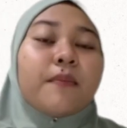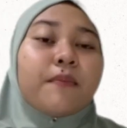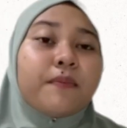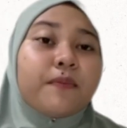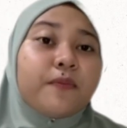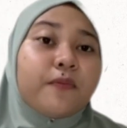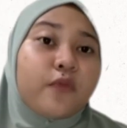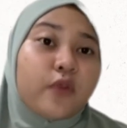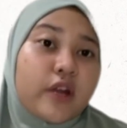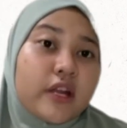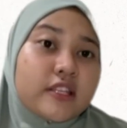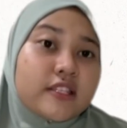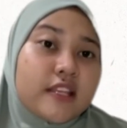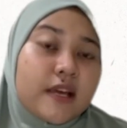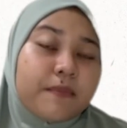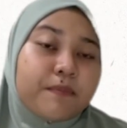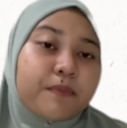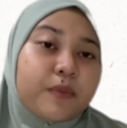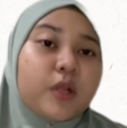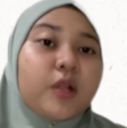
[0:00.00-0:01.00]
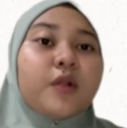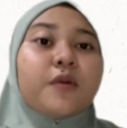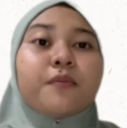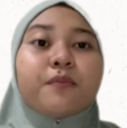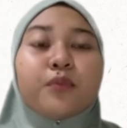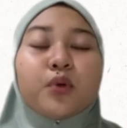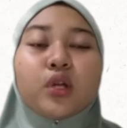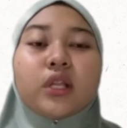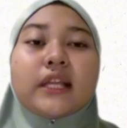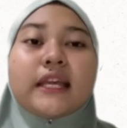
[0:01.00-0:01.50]
For example,
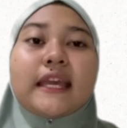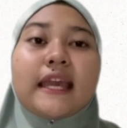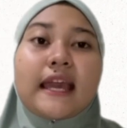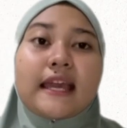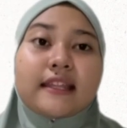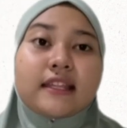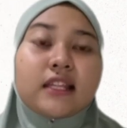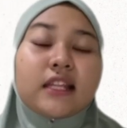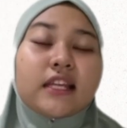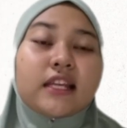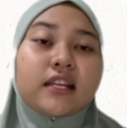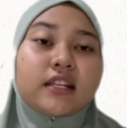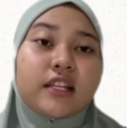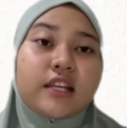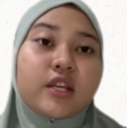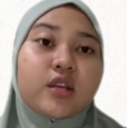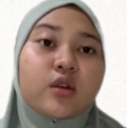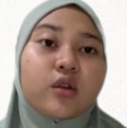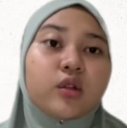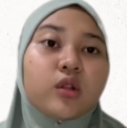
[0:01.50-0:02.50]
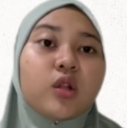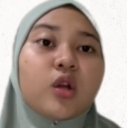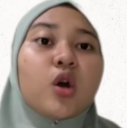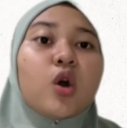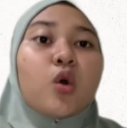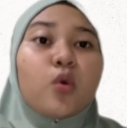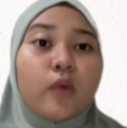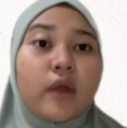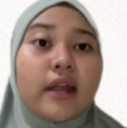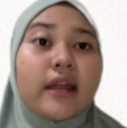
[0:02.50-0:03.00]
polyethylene glycol,
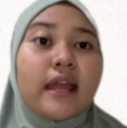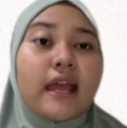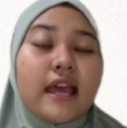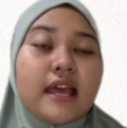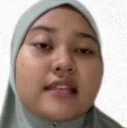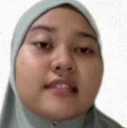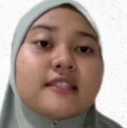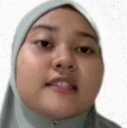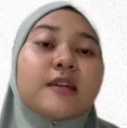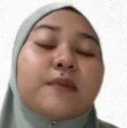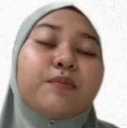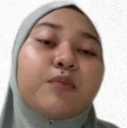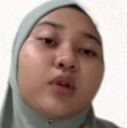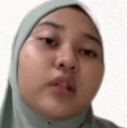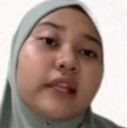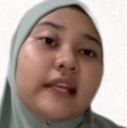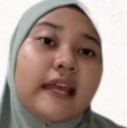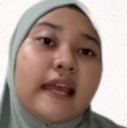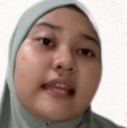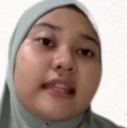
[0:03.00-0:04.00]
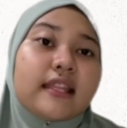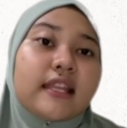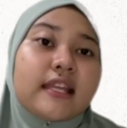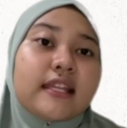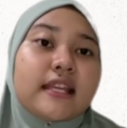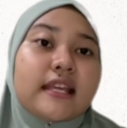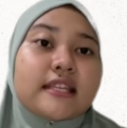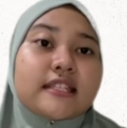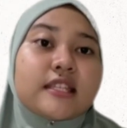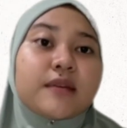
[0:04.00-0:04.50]
whereas the polyethylene
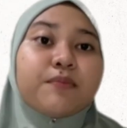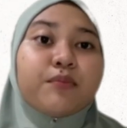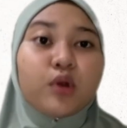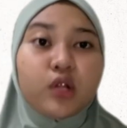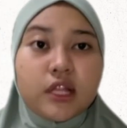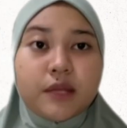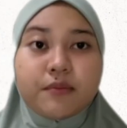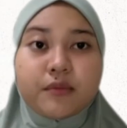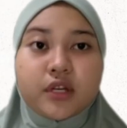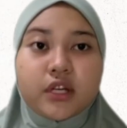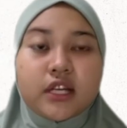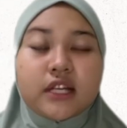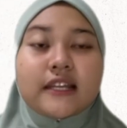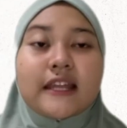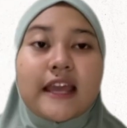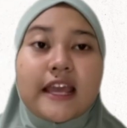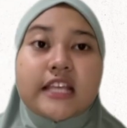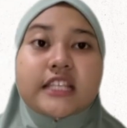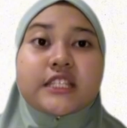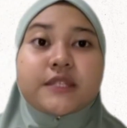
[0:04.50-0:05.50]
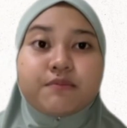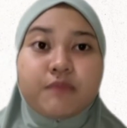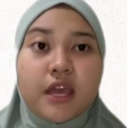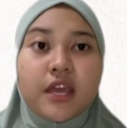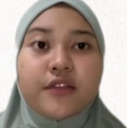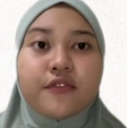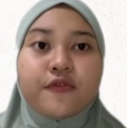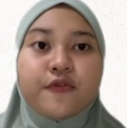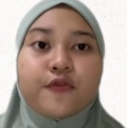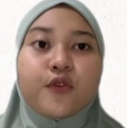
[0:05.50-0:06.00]
is the polymer that is made
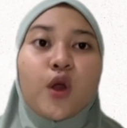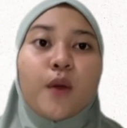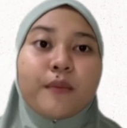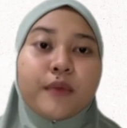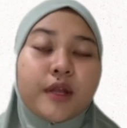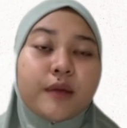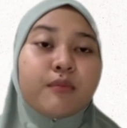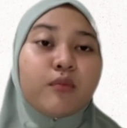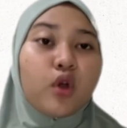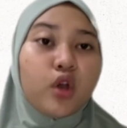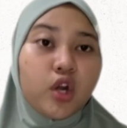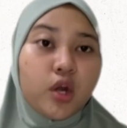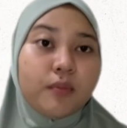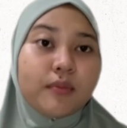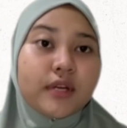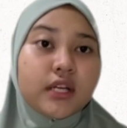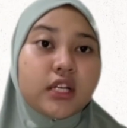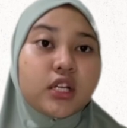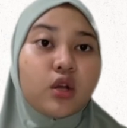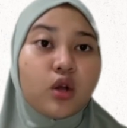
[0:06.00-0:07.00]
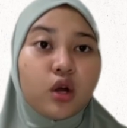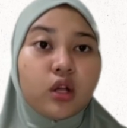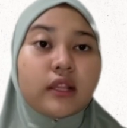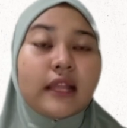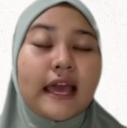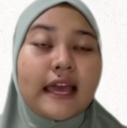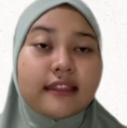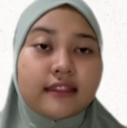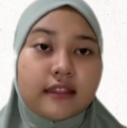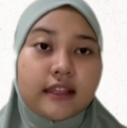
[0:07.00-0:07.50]
from the monomer called
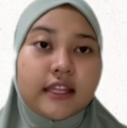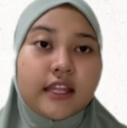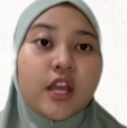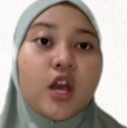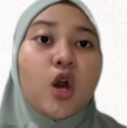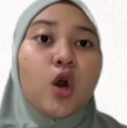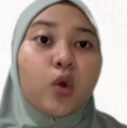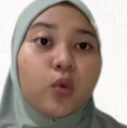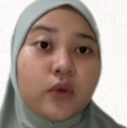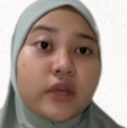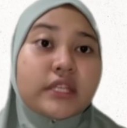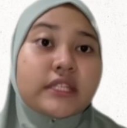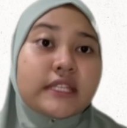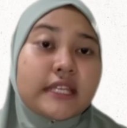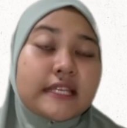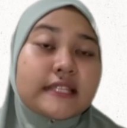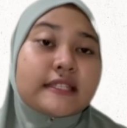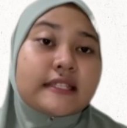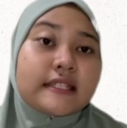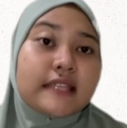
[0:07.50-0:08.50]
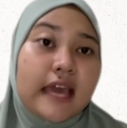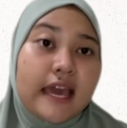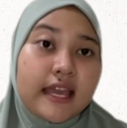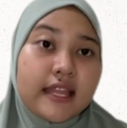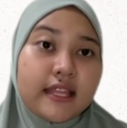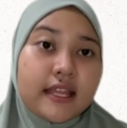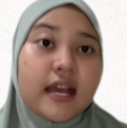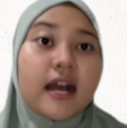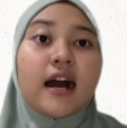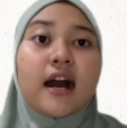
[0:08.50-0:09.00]
ethylene, which is an
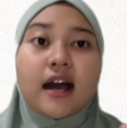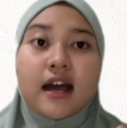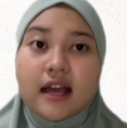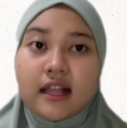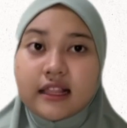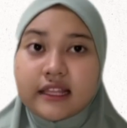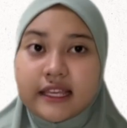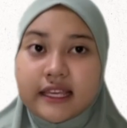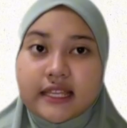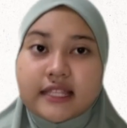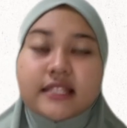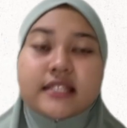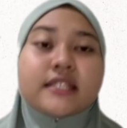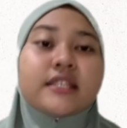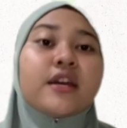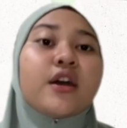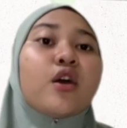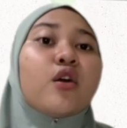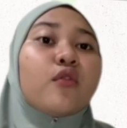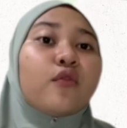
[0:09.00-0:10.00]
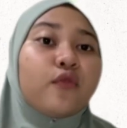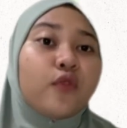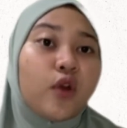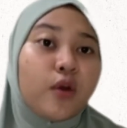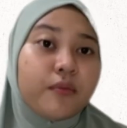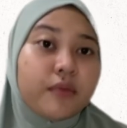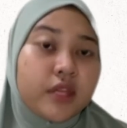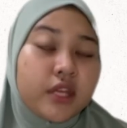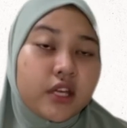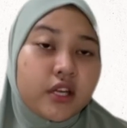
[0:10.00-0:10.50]
alkenes. From
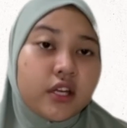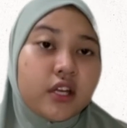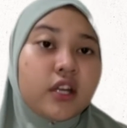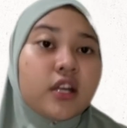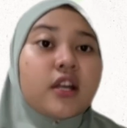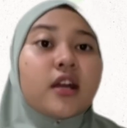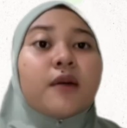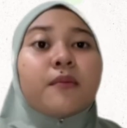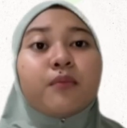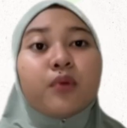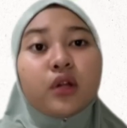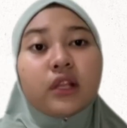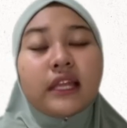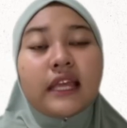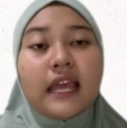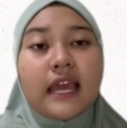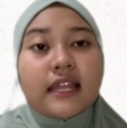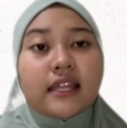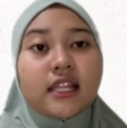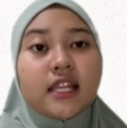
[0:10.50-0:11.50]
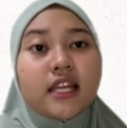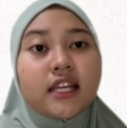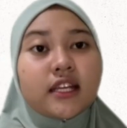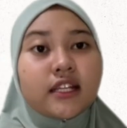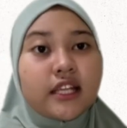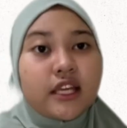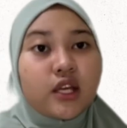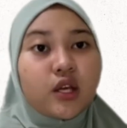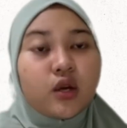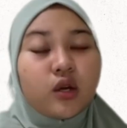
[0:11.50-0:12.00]
here, polyethylene
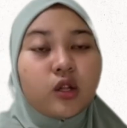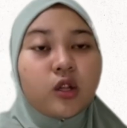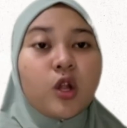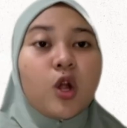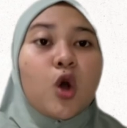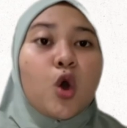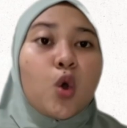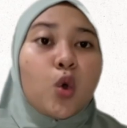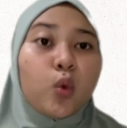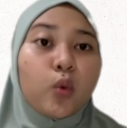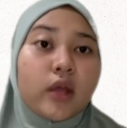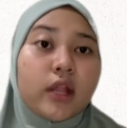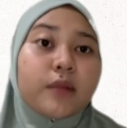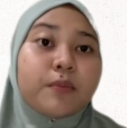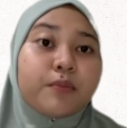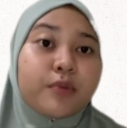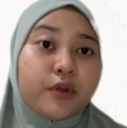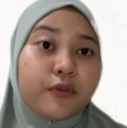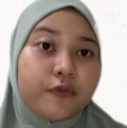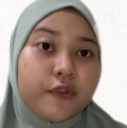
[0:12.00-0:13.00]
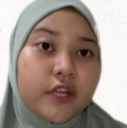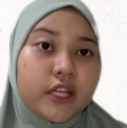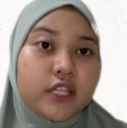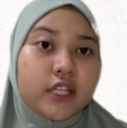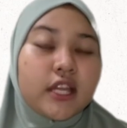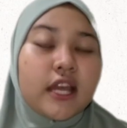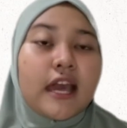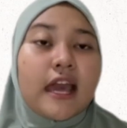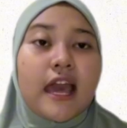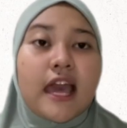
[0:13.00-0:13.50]
glycol will prevent
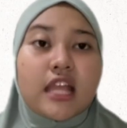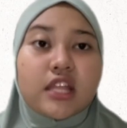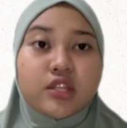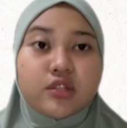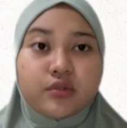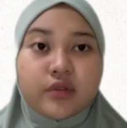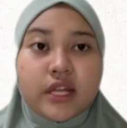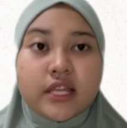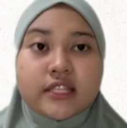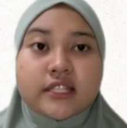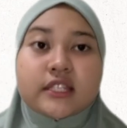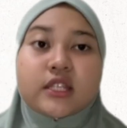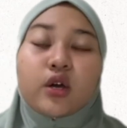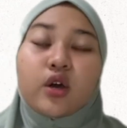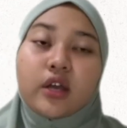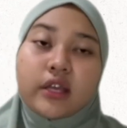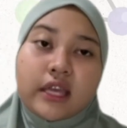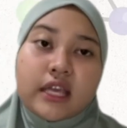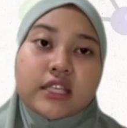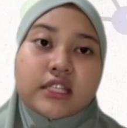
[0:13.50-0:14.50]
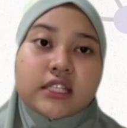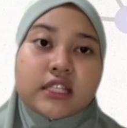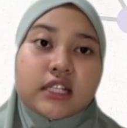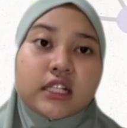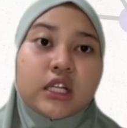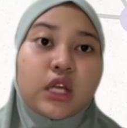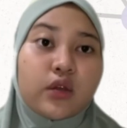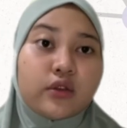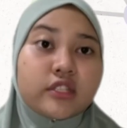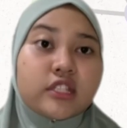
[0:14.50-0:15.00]
and treats the occasional
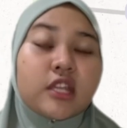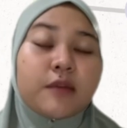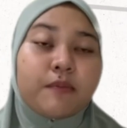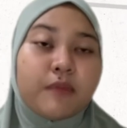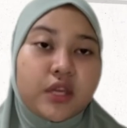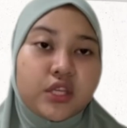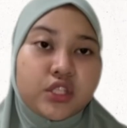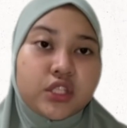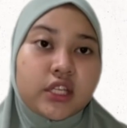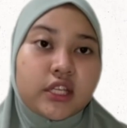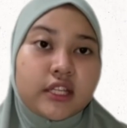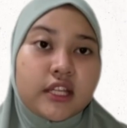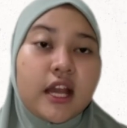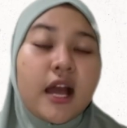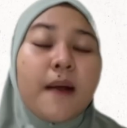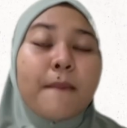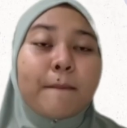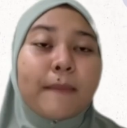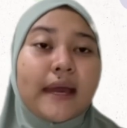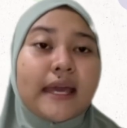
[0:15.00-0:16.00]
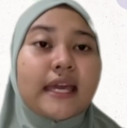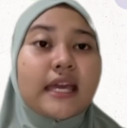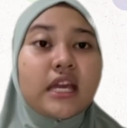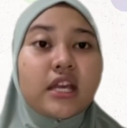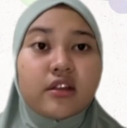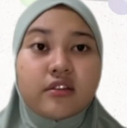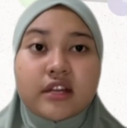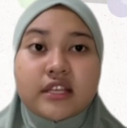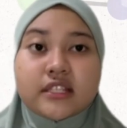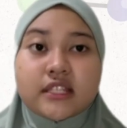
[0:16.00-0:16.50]
constipation by
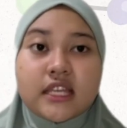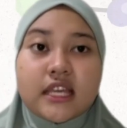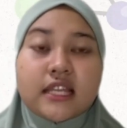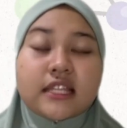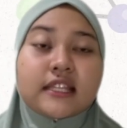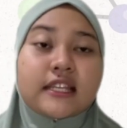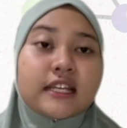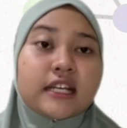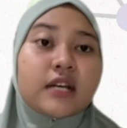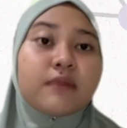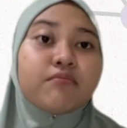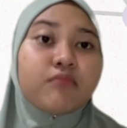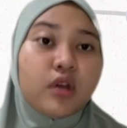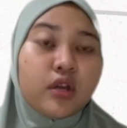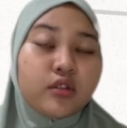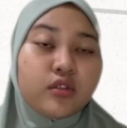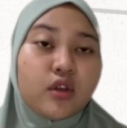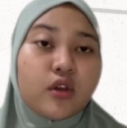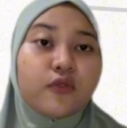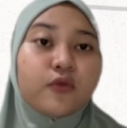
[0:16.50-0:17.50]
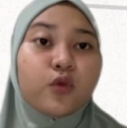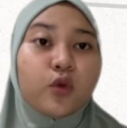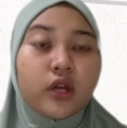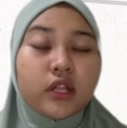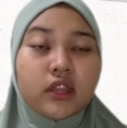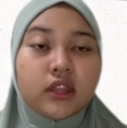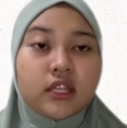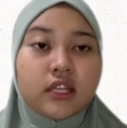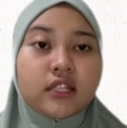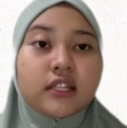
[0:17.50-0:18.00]
increasing the amount of
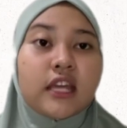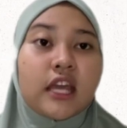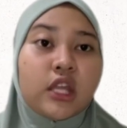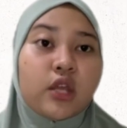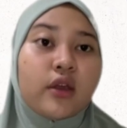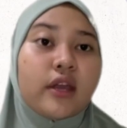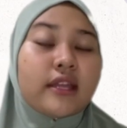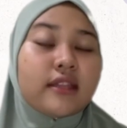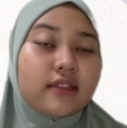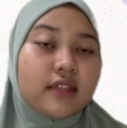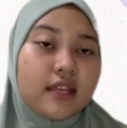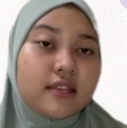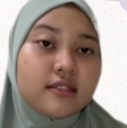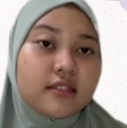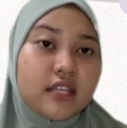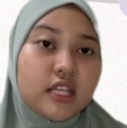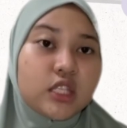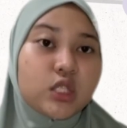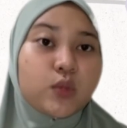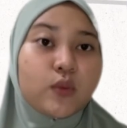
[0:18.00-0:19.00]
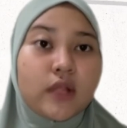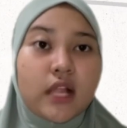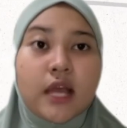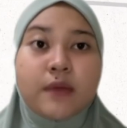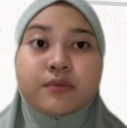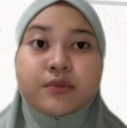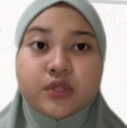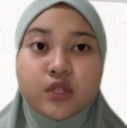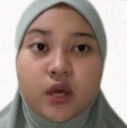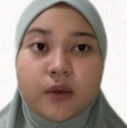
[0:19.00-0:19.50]
water that your intestines will
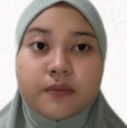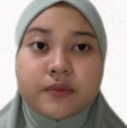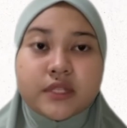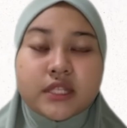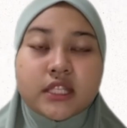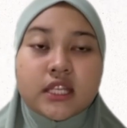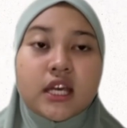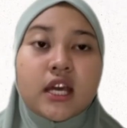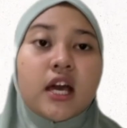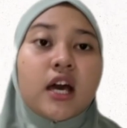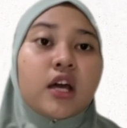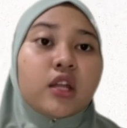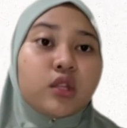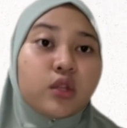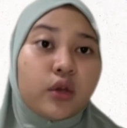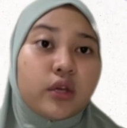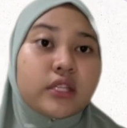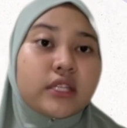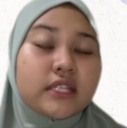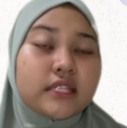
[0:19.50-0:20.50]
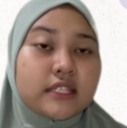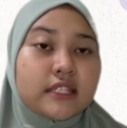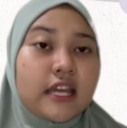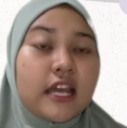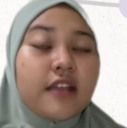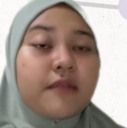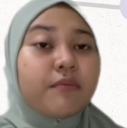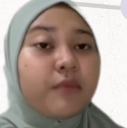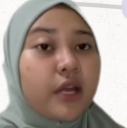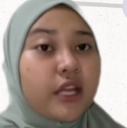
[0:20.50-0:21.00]
absorb. Not just that,
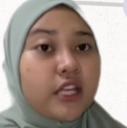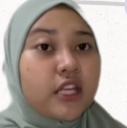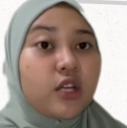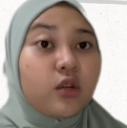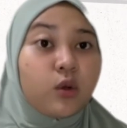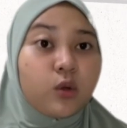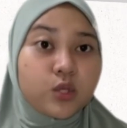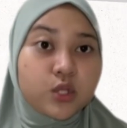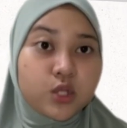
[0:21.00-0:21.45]
but it will